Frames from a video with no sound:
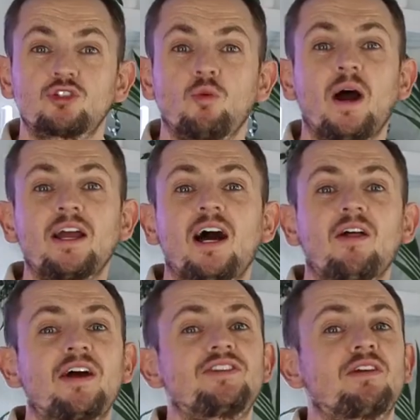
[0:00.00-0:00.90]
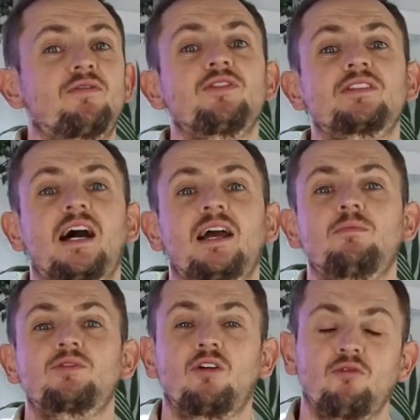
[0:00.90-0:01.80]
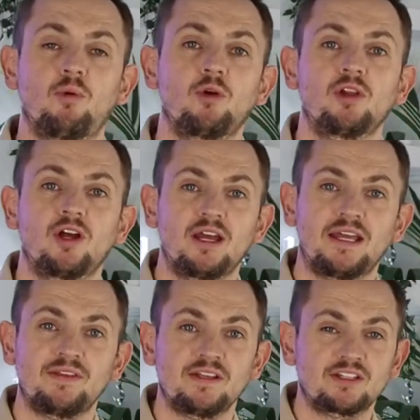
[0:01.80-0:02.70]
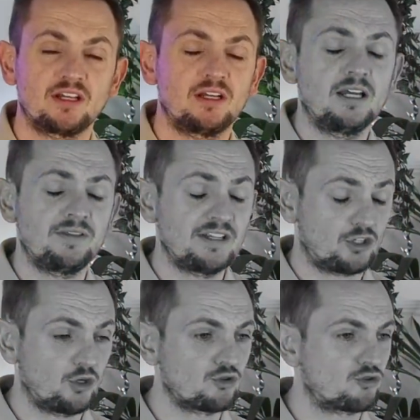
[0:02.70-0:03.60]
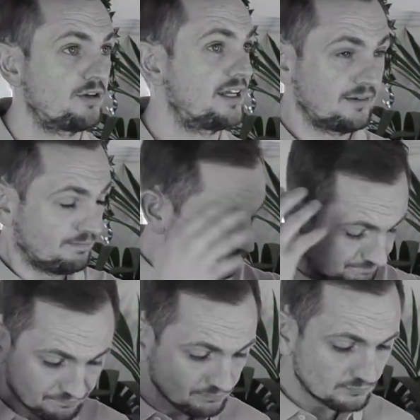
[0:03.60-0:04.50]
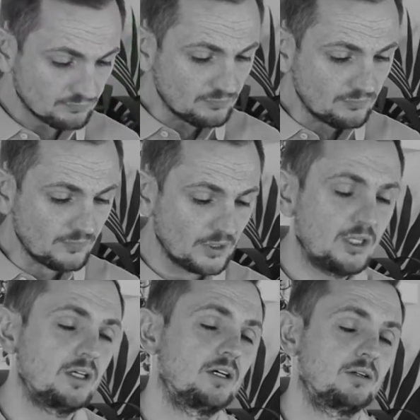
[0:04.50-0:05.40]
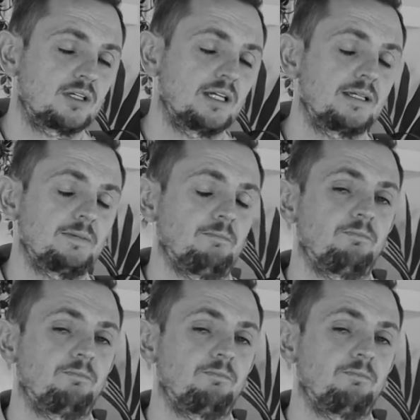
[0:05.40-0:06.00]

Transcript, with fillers: So why are there different types of boiler in this, in this country? Okay.